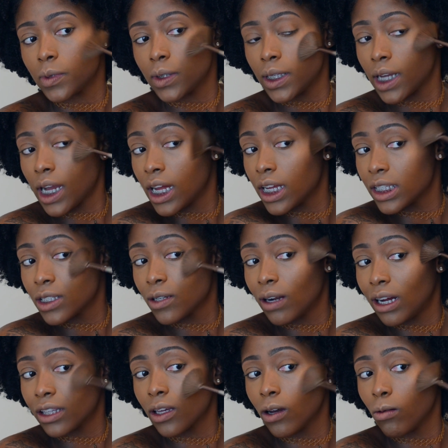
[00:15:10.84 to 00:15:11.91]
And guys, you don't
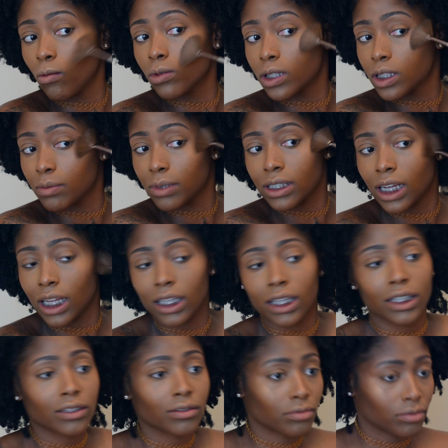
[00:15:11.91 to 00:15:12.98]
have to go in with this much
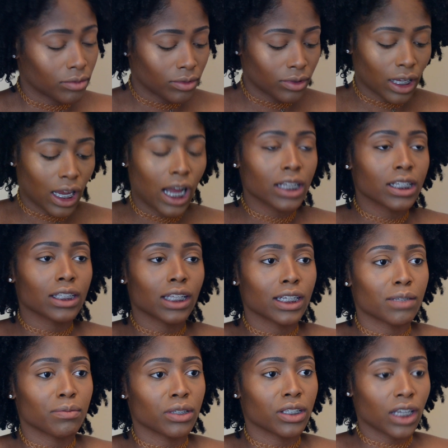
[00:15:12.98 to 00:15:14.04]
highlight. I just like
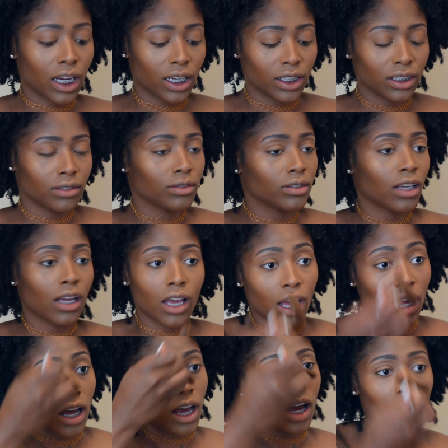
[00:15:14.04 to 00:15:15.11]
to be shiny.
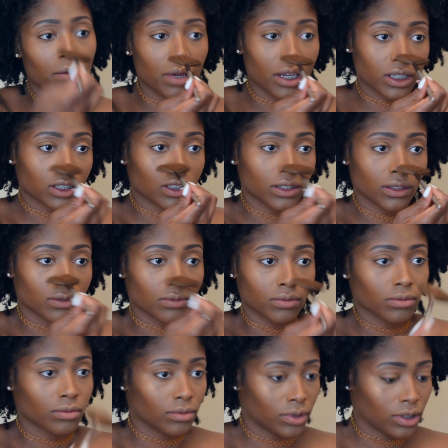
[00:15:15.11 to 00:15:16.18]
I'm extra,
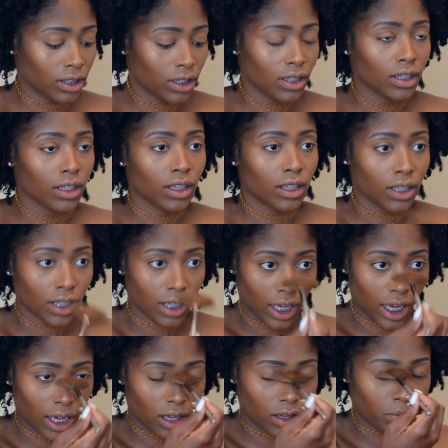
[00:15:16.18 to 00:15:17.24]

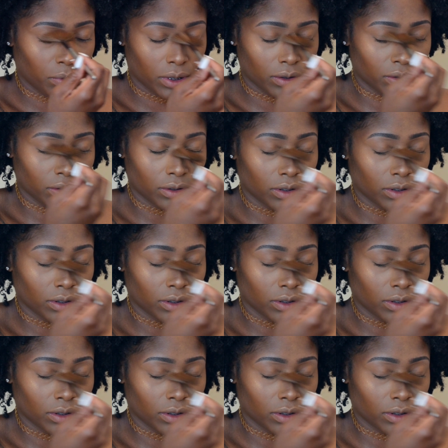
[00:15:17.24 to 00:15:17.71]
can't help it.